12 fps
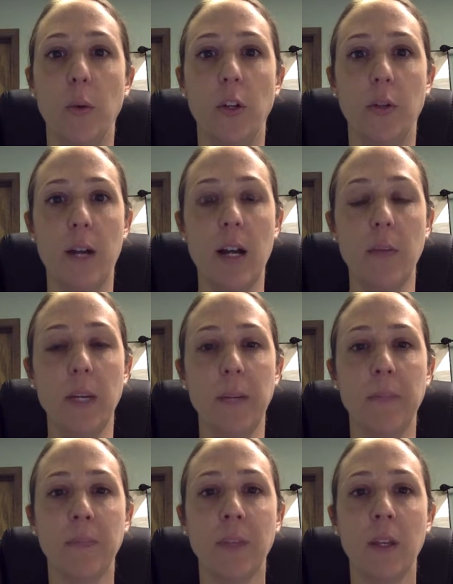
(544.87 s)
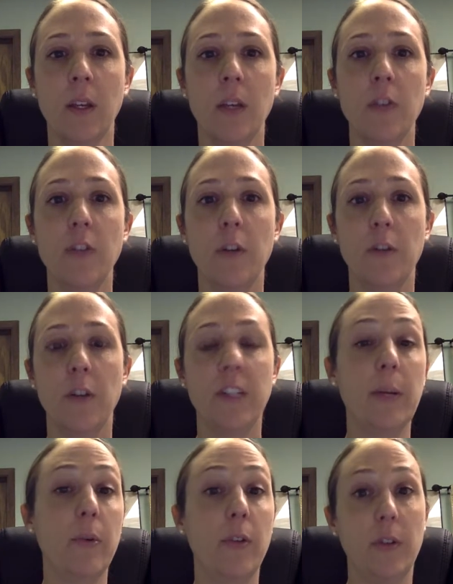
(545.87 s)
world around me. So for
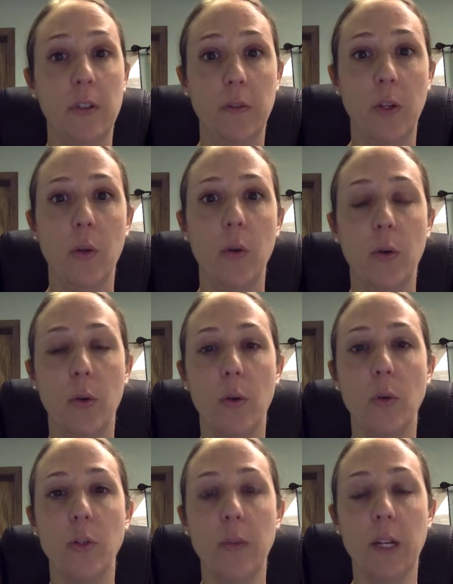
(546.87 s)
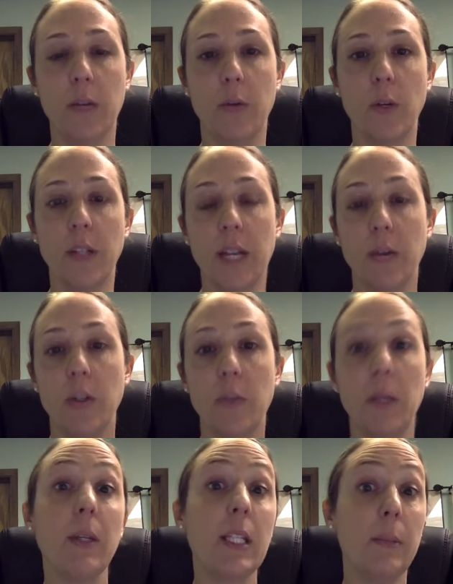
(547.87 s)
example, those of you who speak a foreign language,
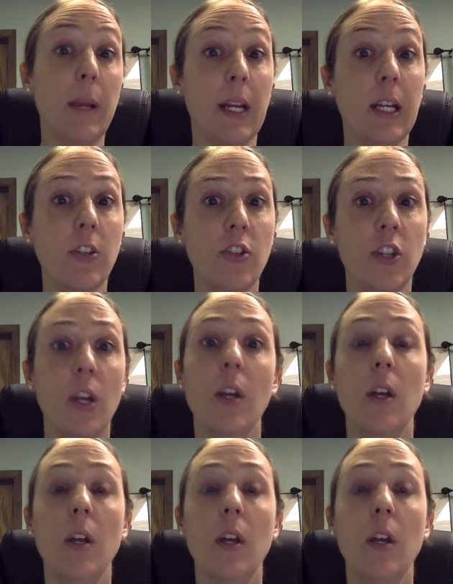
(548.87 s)
maybe Spanish,